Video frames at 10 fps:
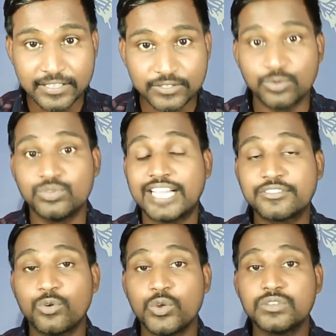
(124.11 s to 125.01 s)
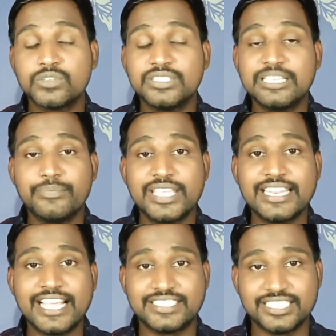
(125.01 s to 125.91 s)
So that's going to be the
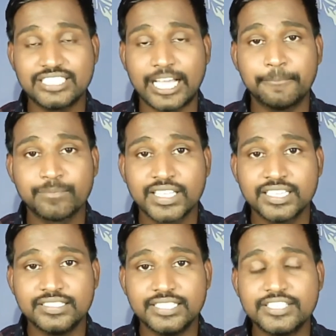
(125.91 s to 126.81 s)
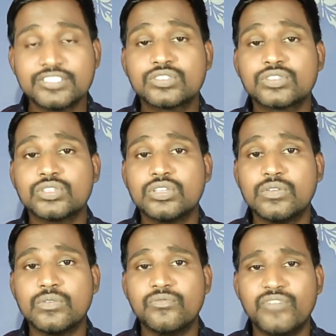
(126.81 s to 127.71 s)
main agenda. There is
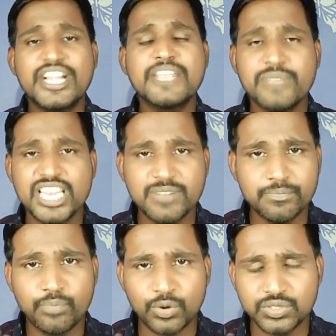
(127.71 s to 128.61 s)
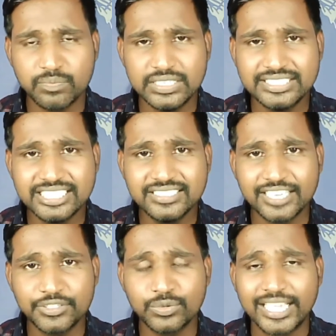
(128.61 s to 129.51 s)
very minimum possibility
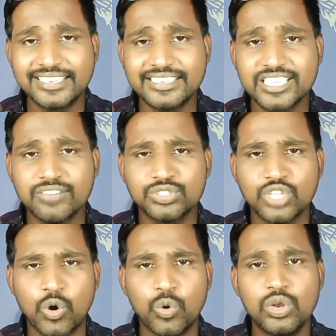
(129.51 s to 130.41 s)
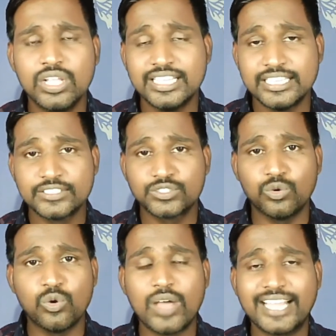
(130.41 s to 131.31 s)
that you can recover the whole
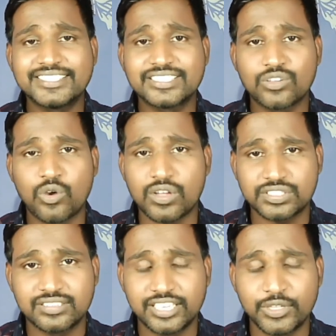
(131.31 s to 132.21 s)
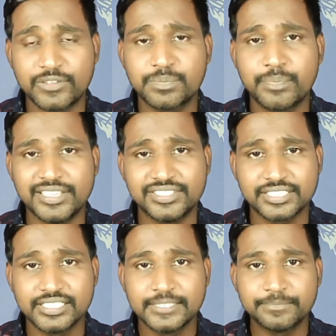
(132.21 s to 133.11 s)
solo ads cost that you have
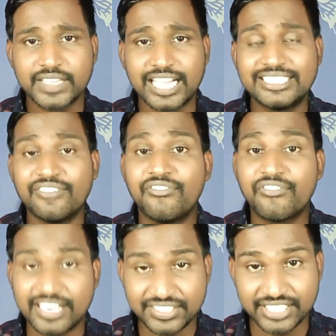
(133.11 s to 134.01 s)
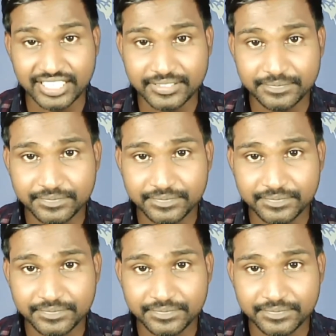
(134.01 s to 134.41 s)
spent at the front end.